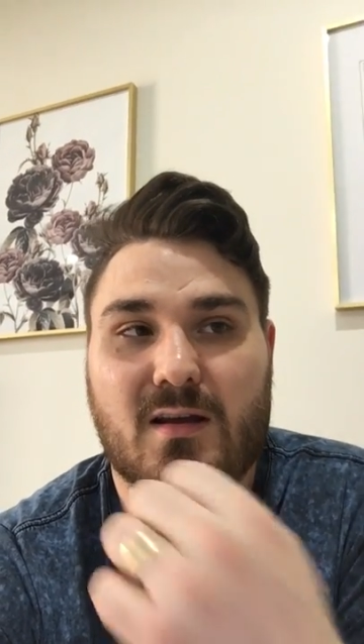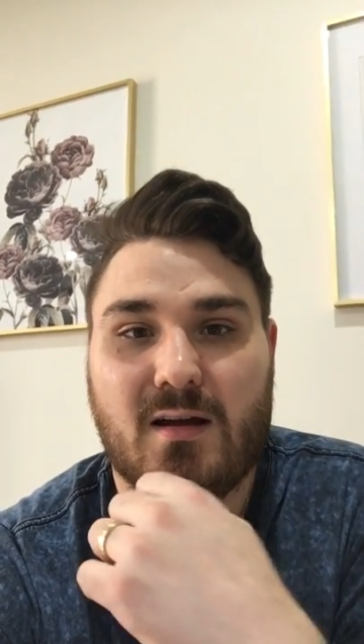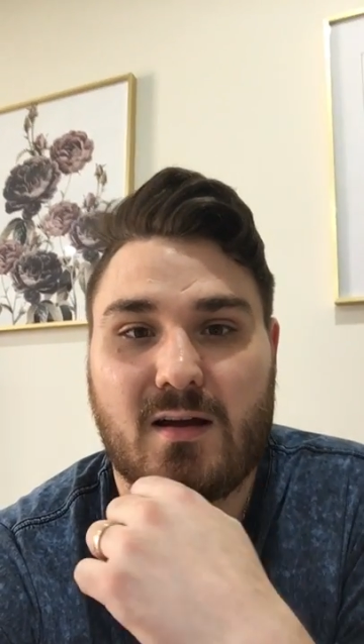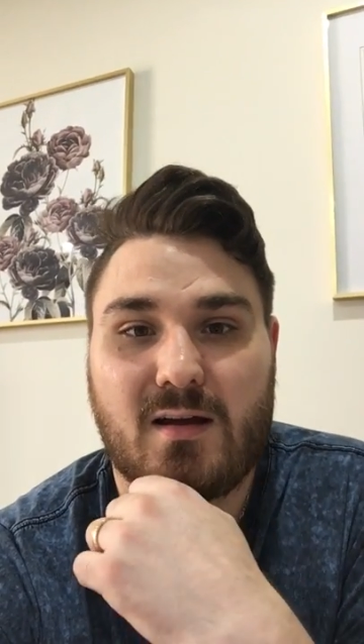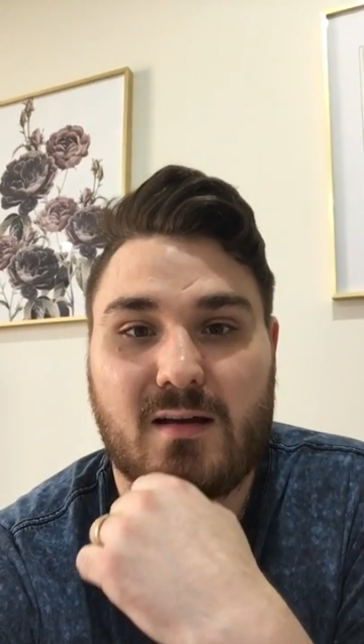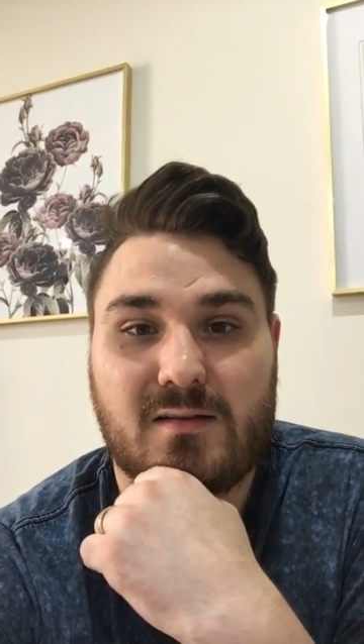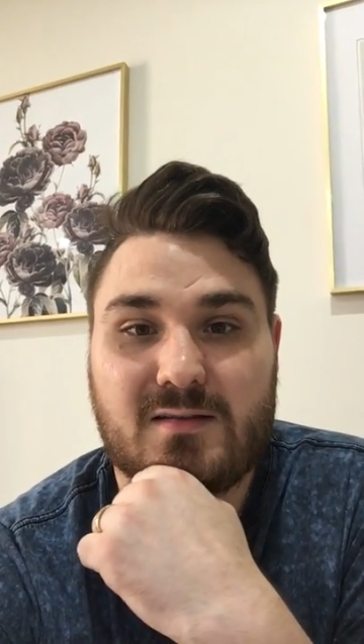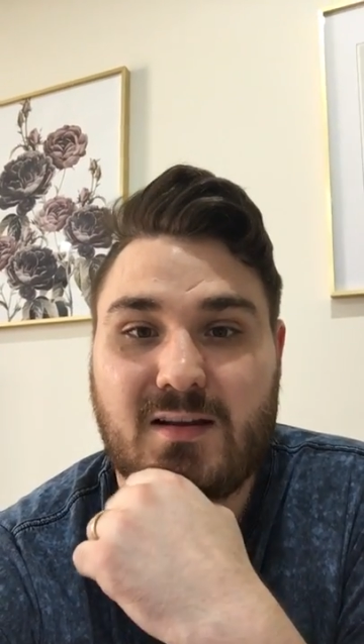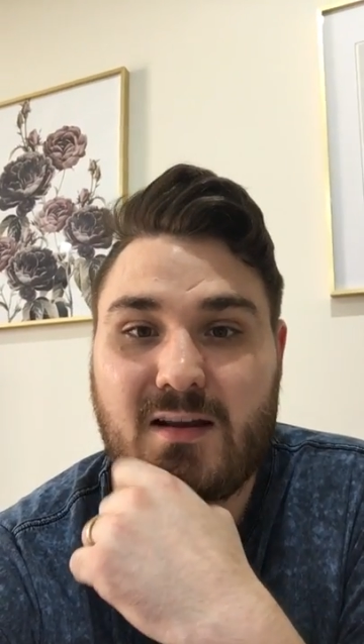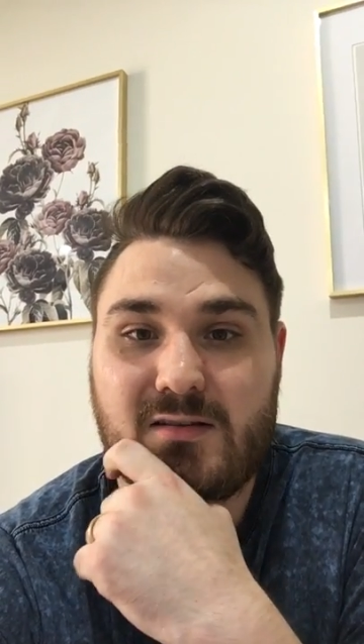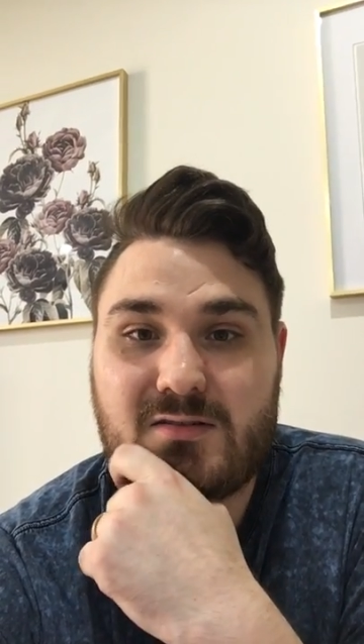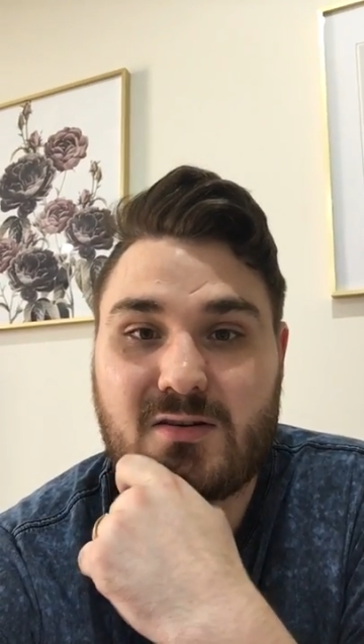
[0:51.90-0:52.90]
Uh, and
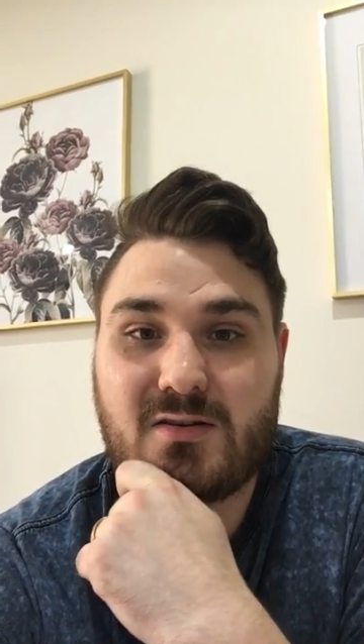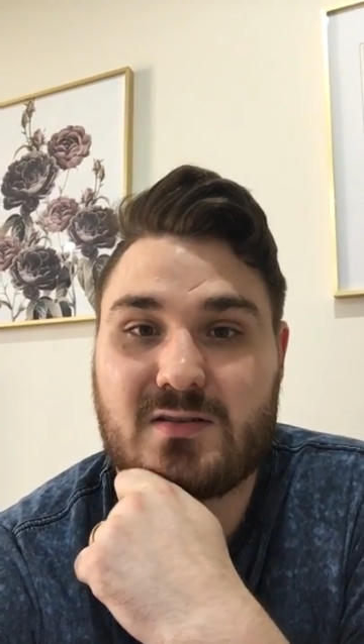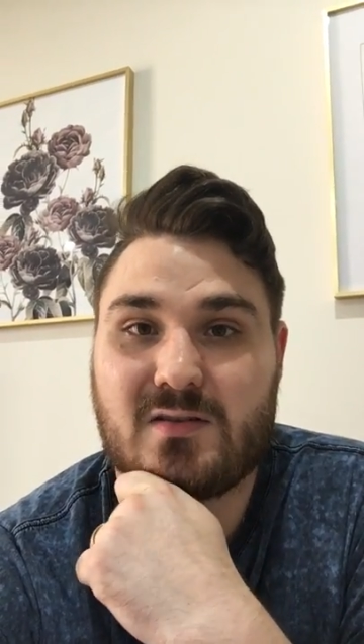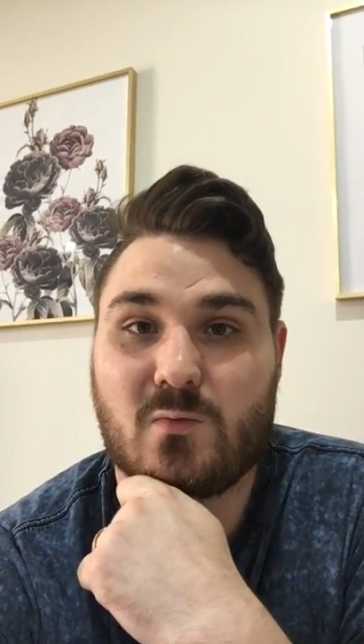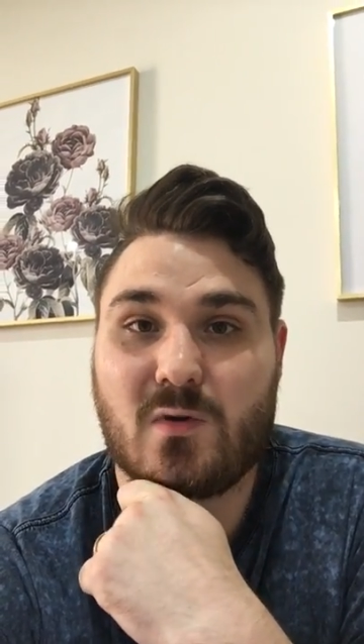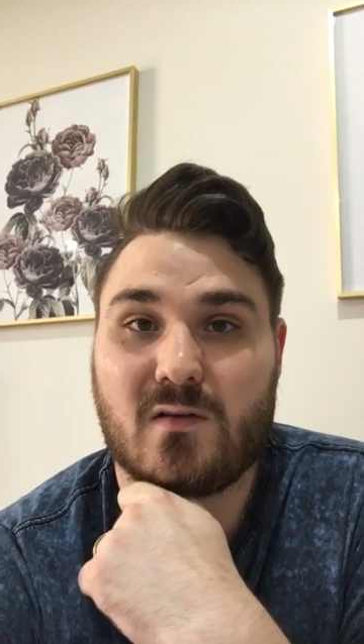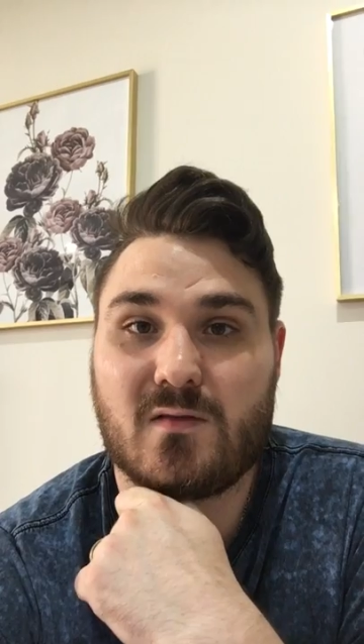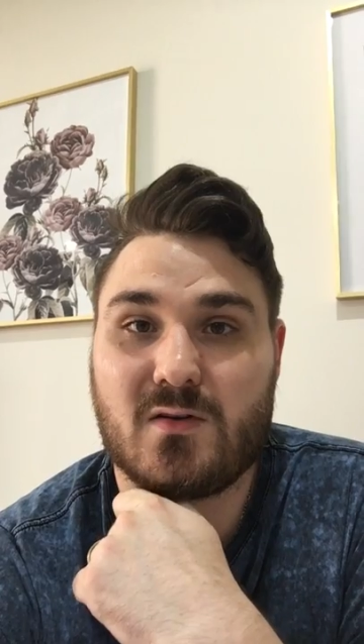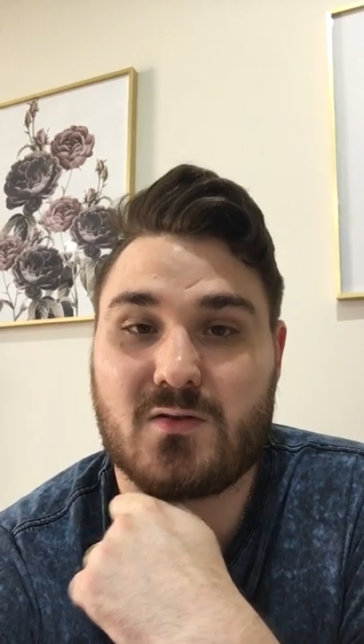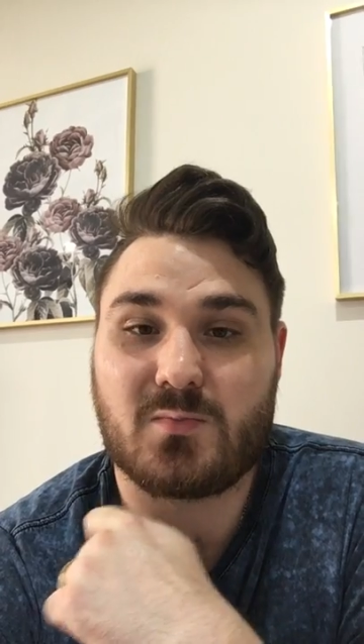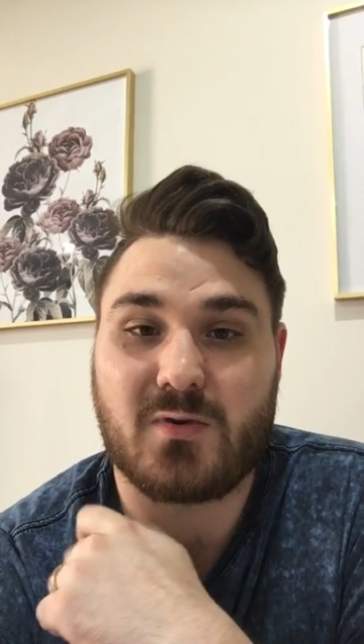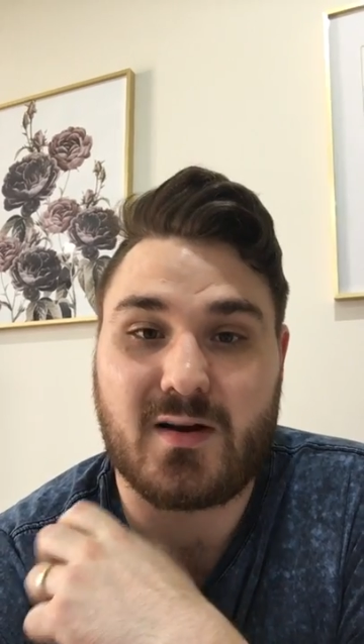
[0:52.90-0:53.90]
Sailor Jerry's is one of
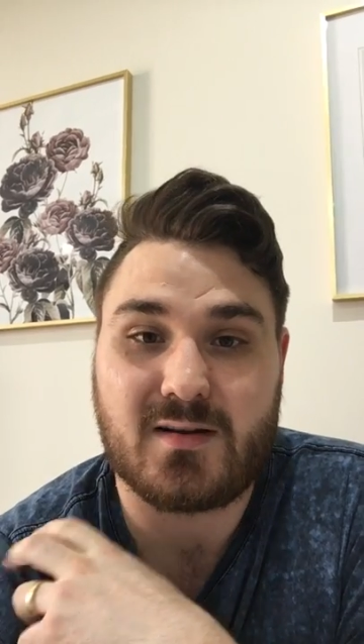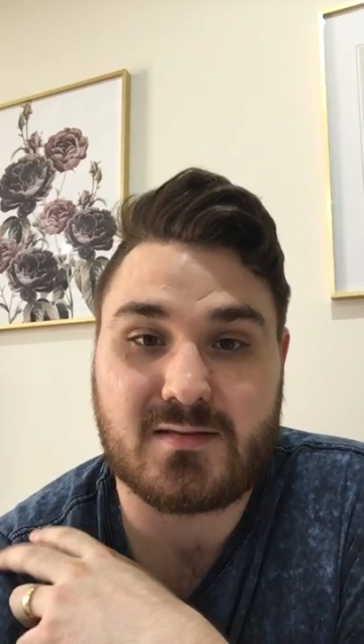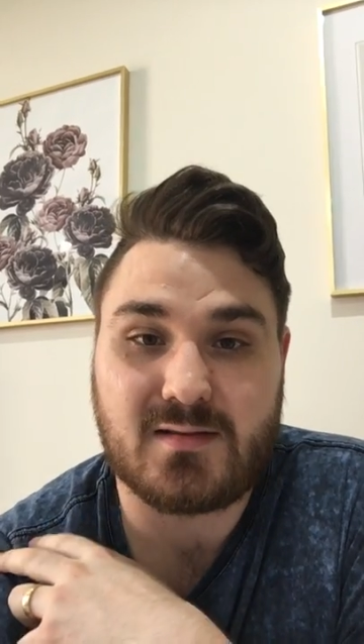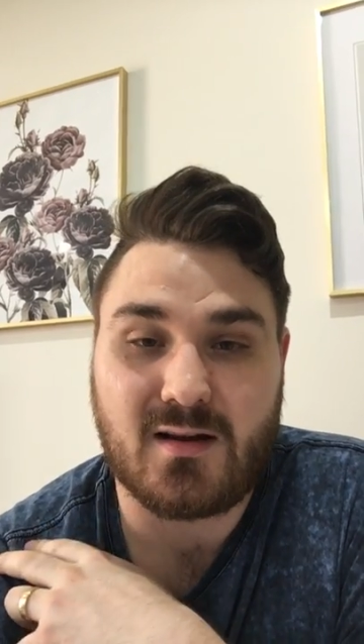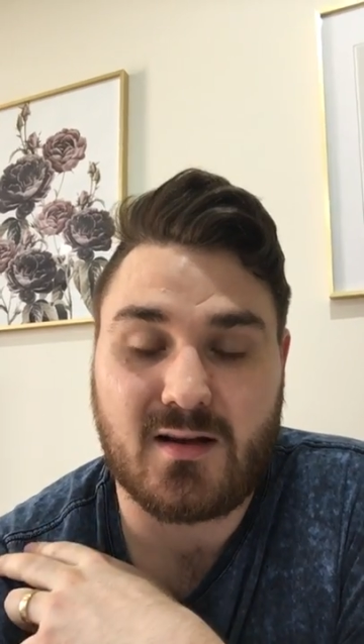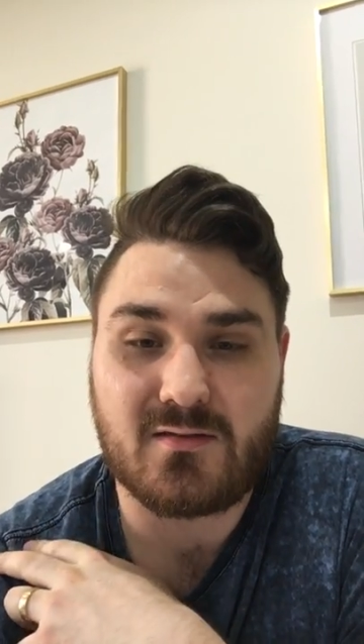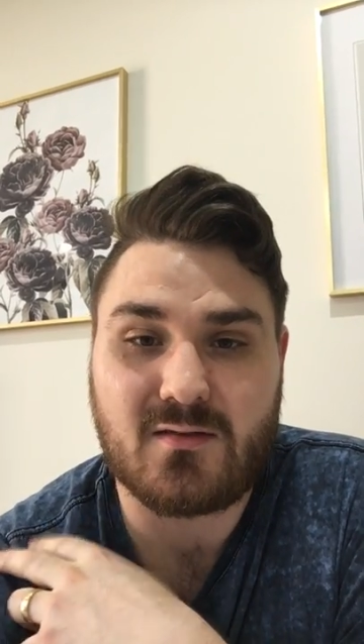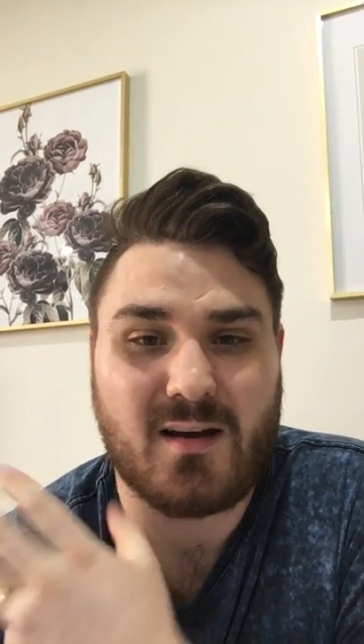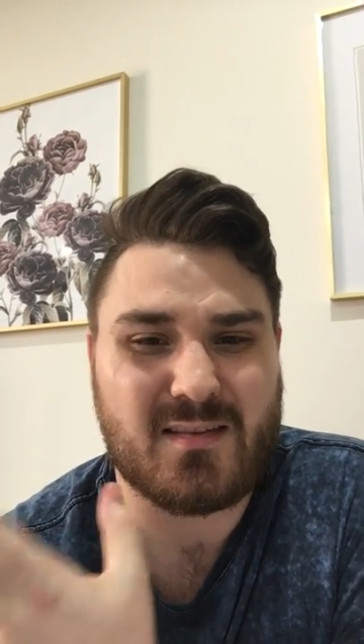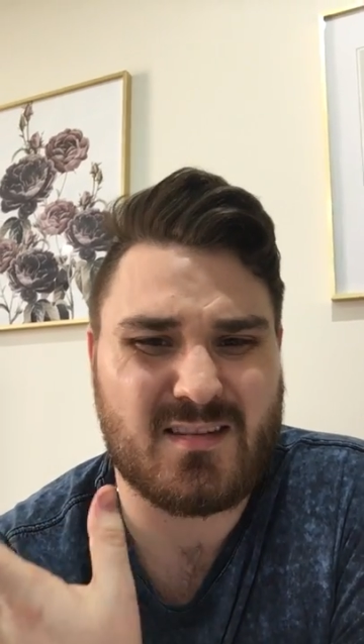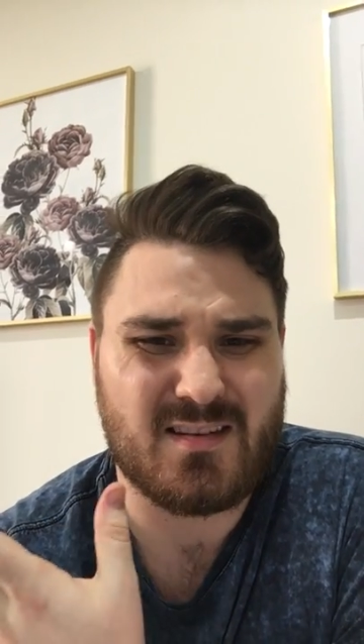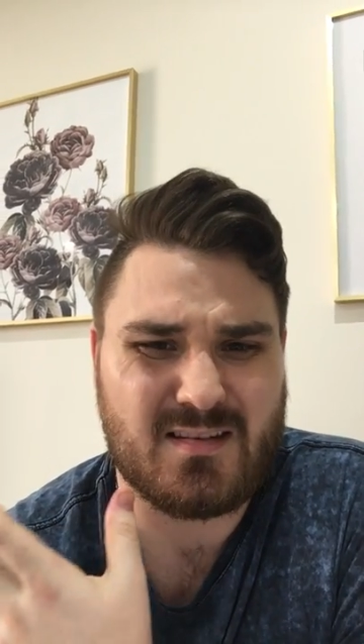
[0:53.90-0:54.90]
those brands that I, I
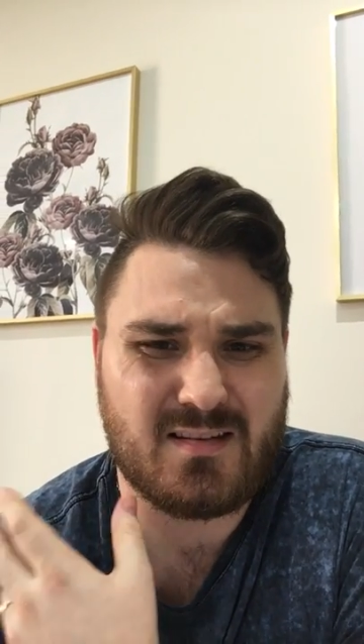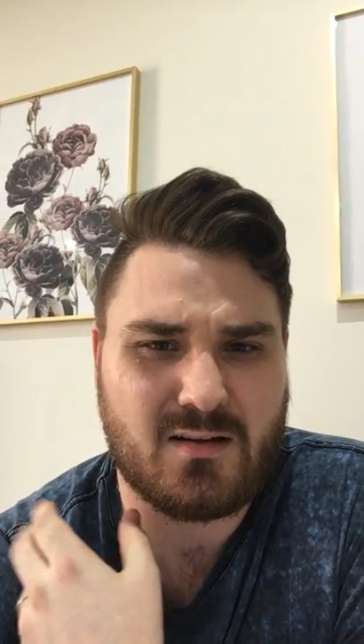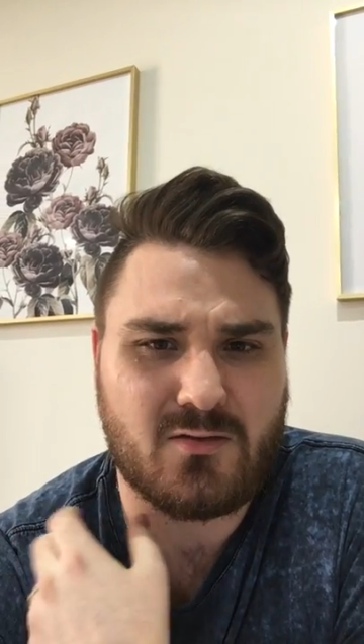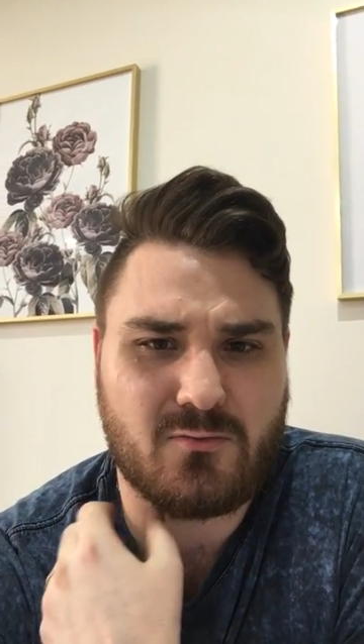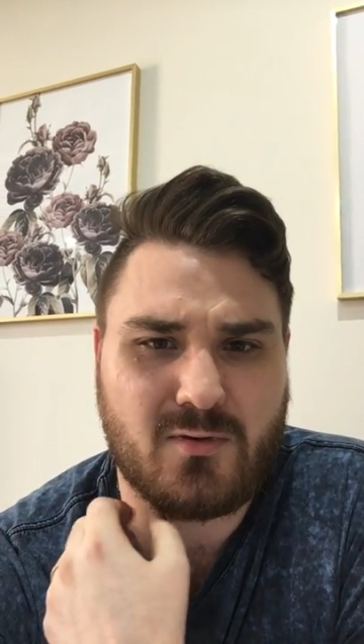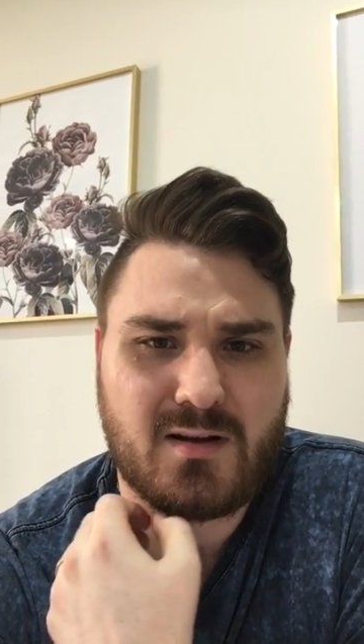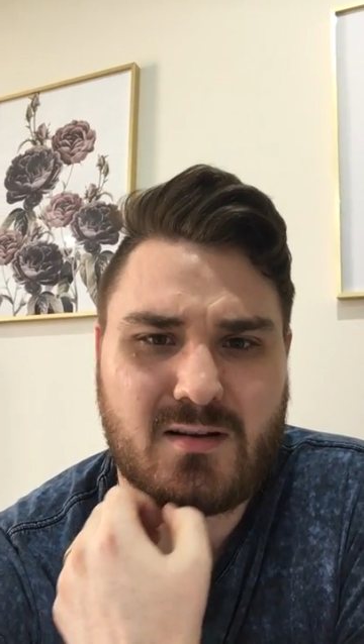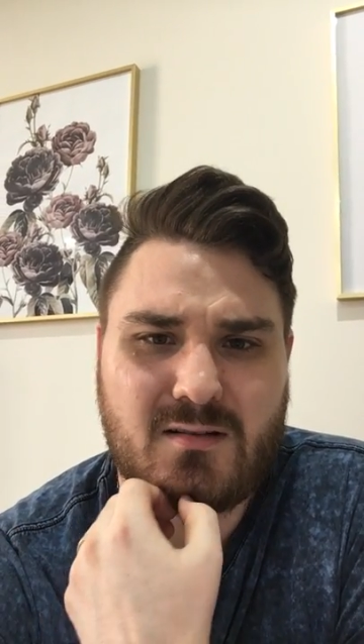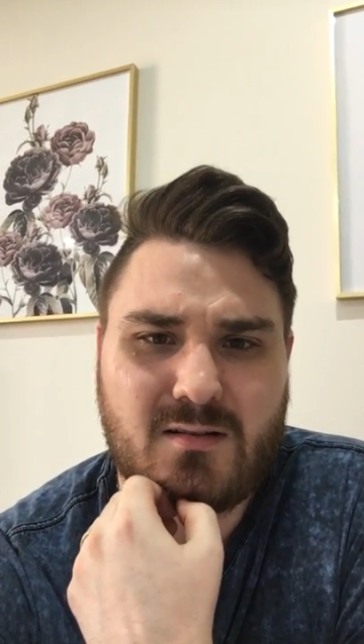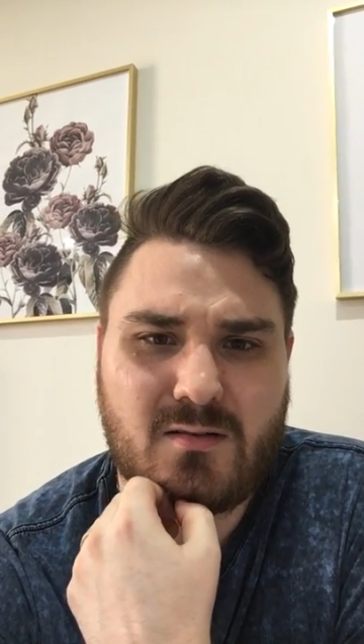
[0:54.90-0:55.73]
think is underrated.